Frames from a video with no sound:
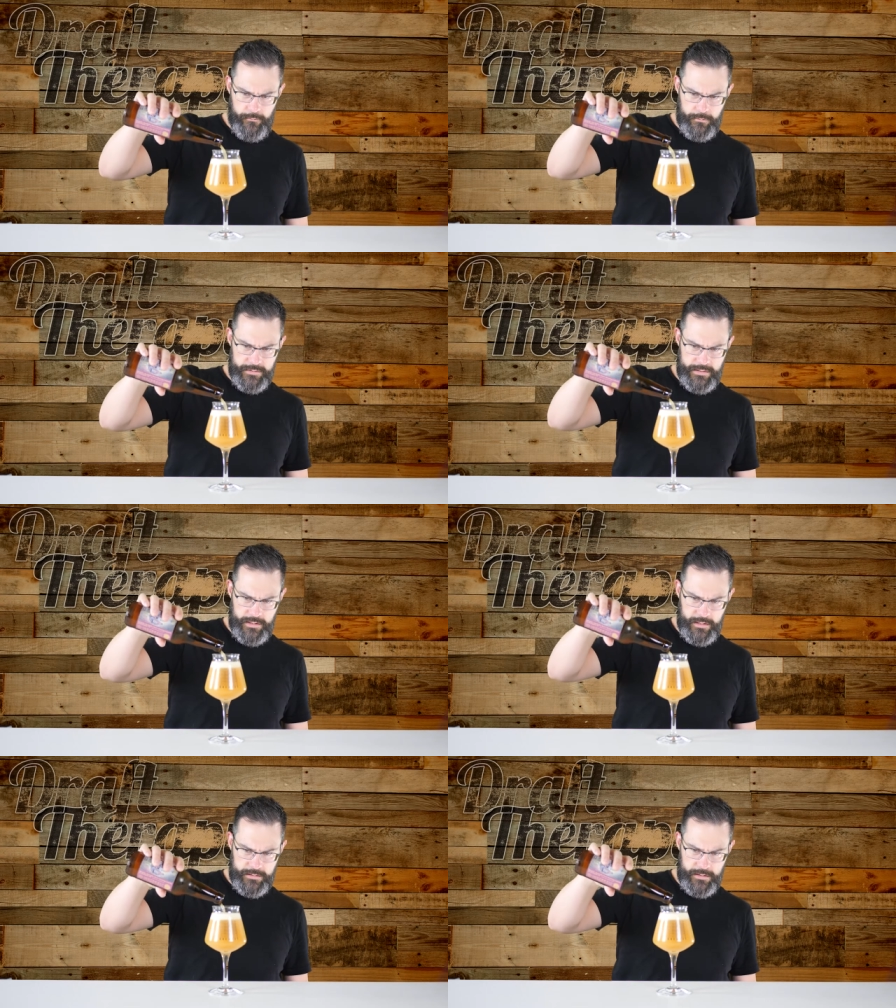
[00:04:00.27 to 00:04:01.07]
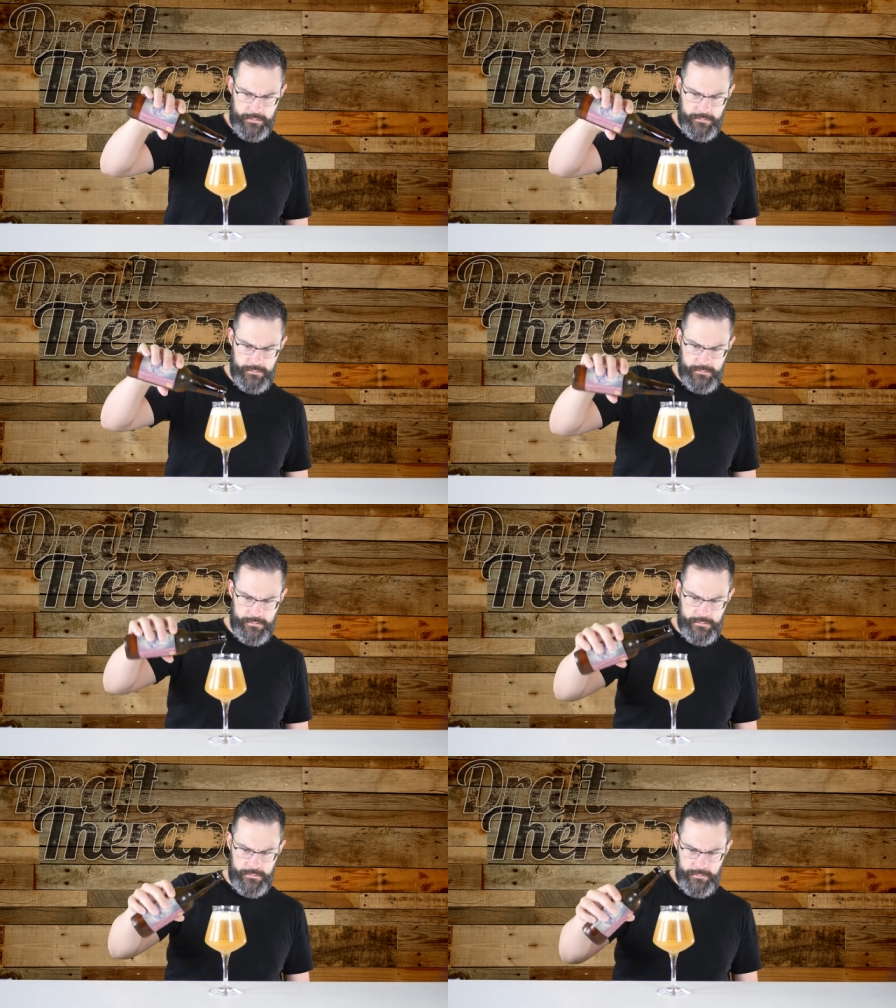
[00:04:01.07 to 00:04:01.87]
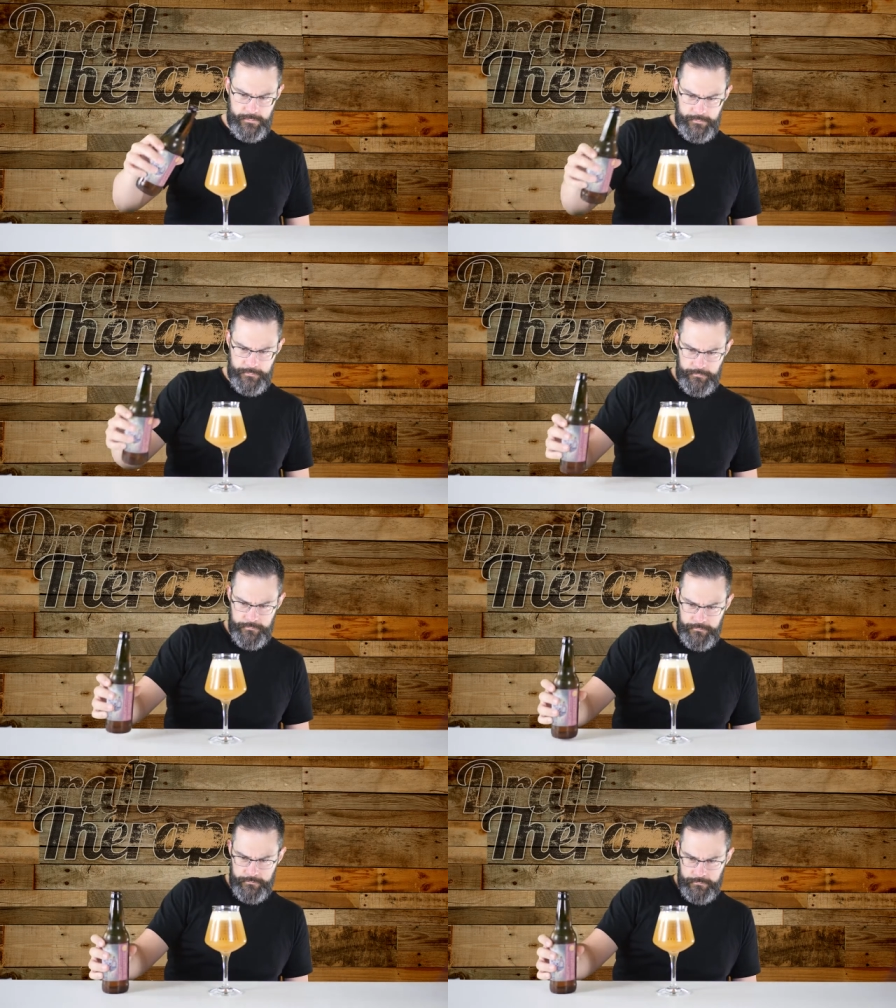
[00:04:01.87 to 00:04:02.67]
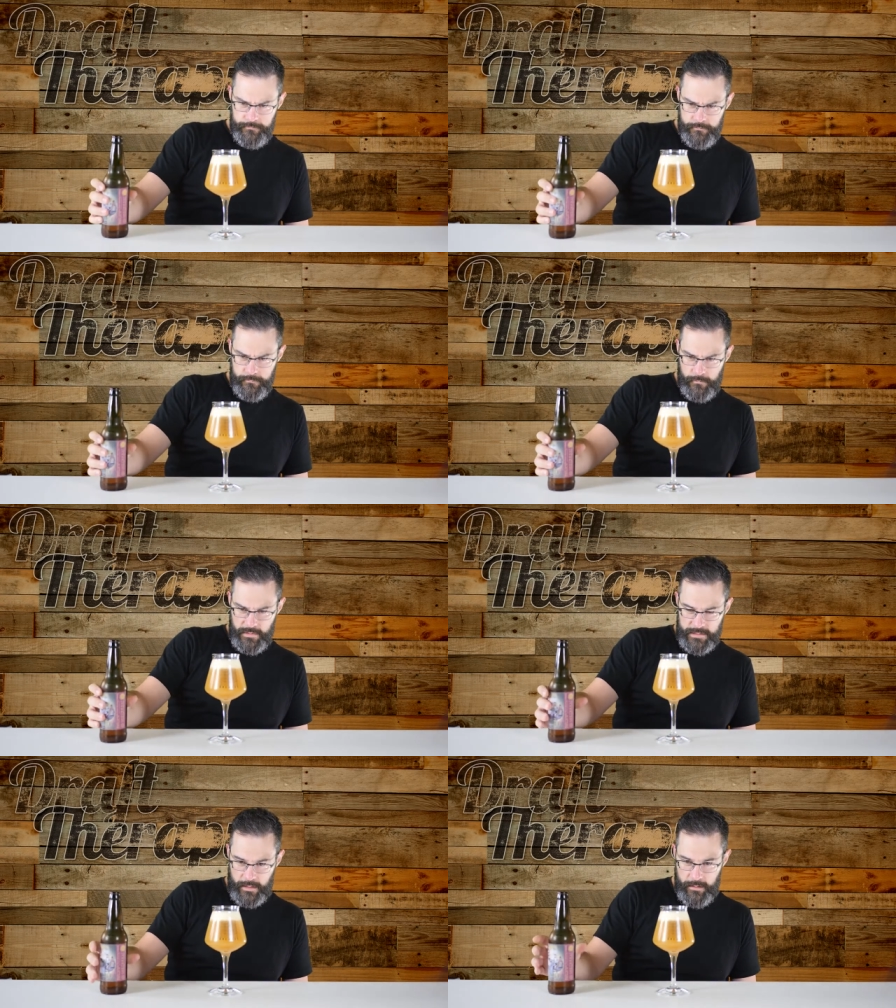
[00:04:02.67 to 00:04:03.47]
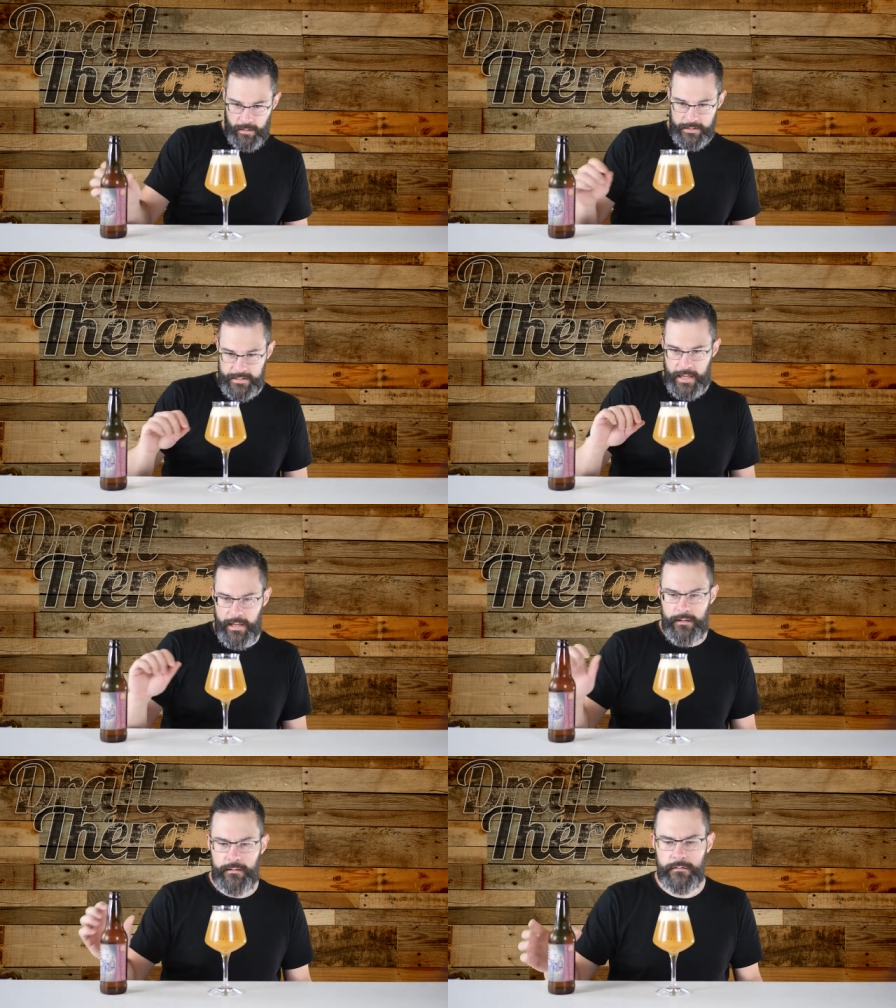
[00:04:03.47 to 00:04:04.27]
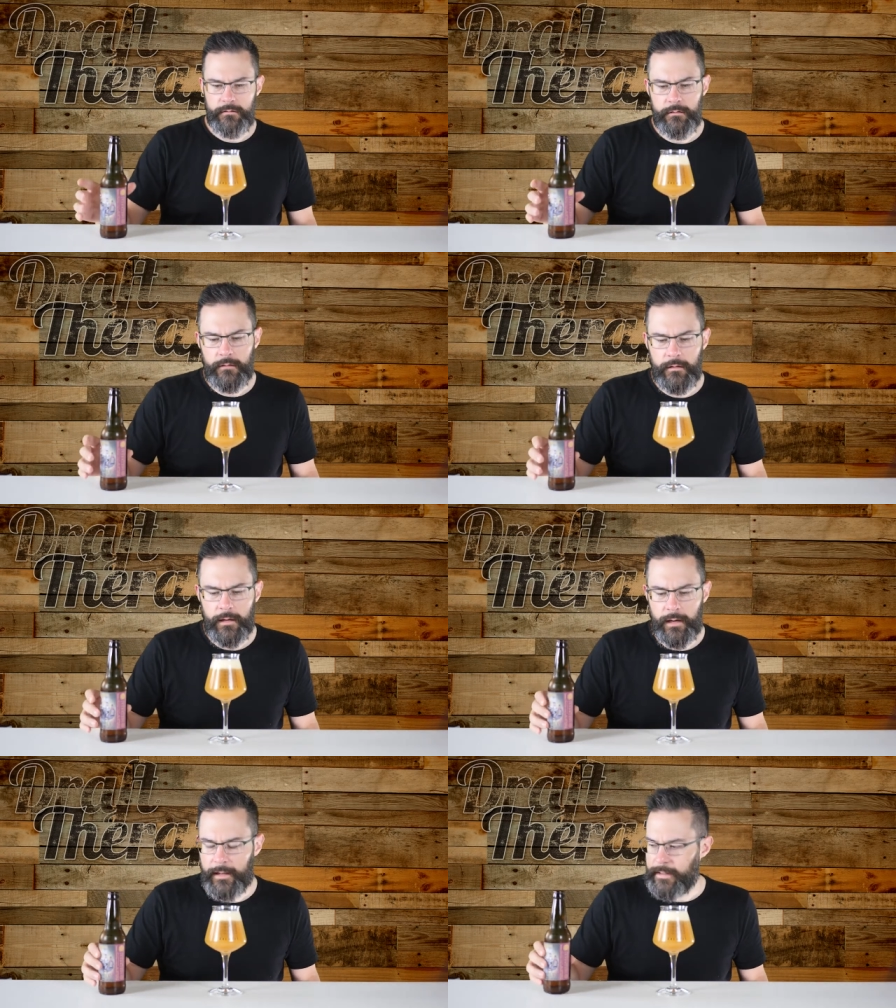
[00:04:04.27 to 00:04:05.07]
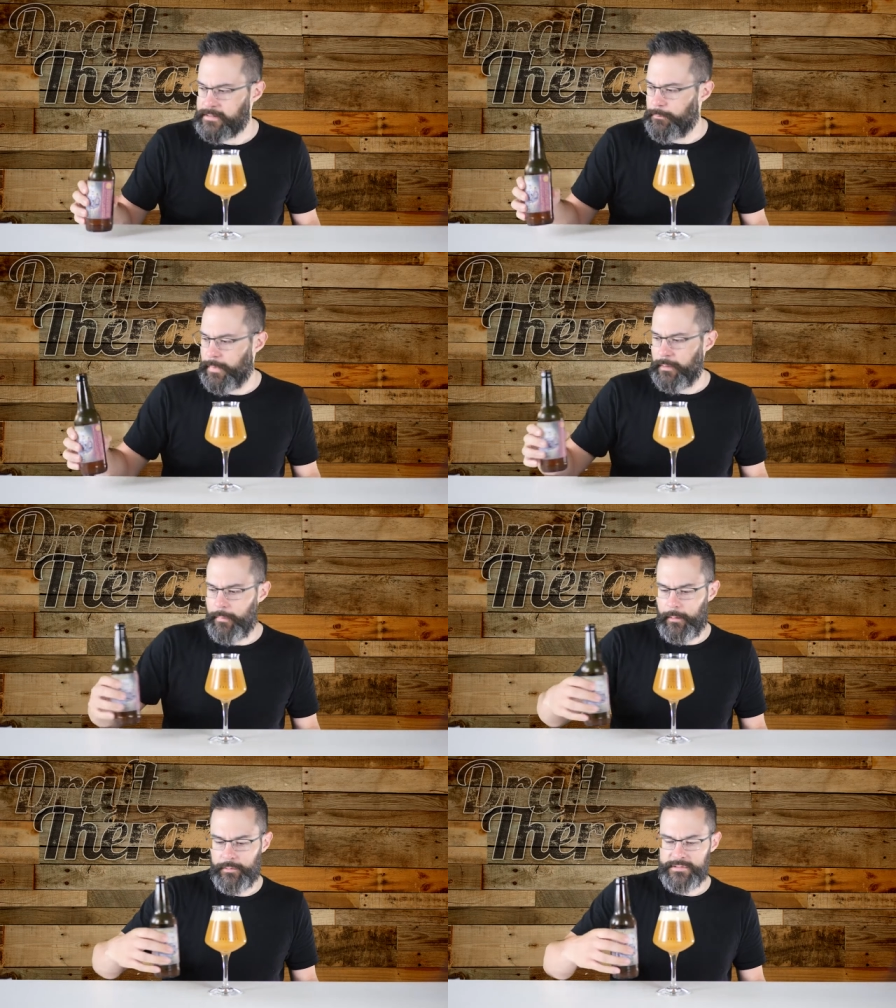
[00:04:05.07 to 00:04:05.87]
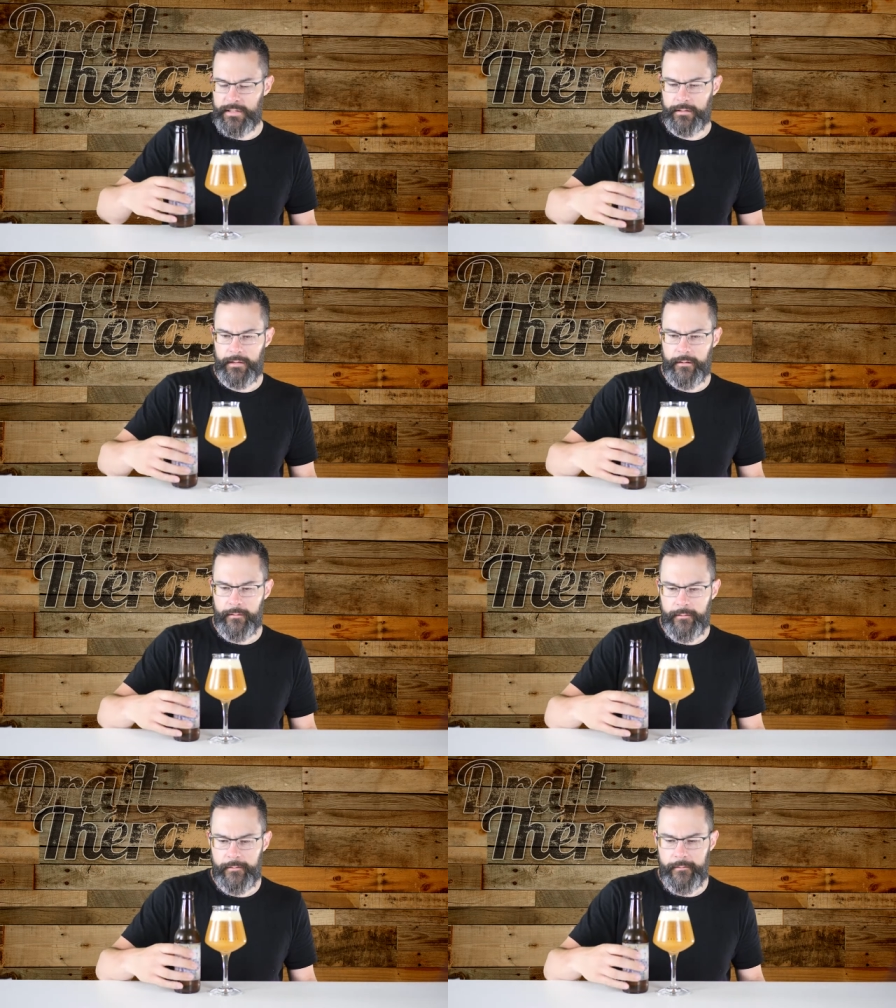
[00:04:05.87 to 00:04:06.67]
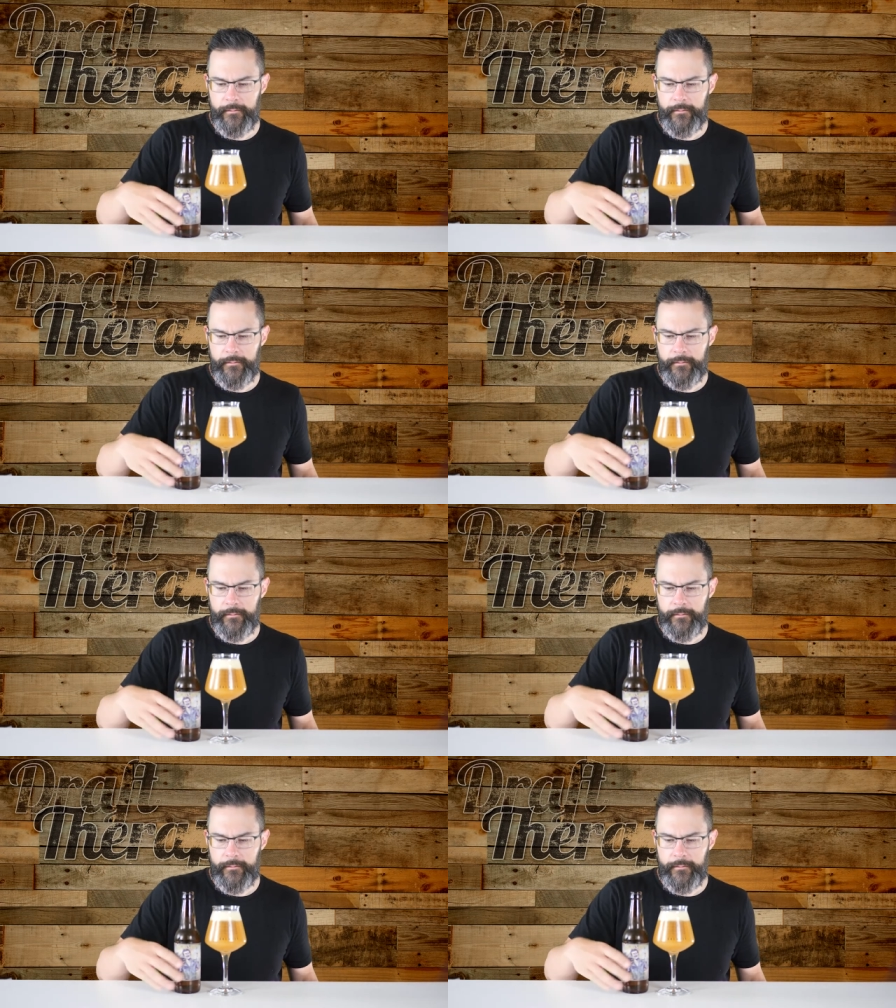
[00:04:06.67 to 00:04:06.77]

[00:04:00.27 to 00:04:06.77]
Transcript: if it was this hazy. It's got a nice head. Kind of got some big bubbles on there.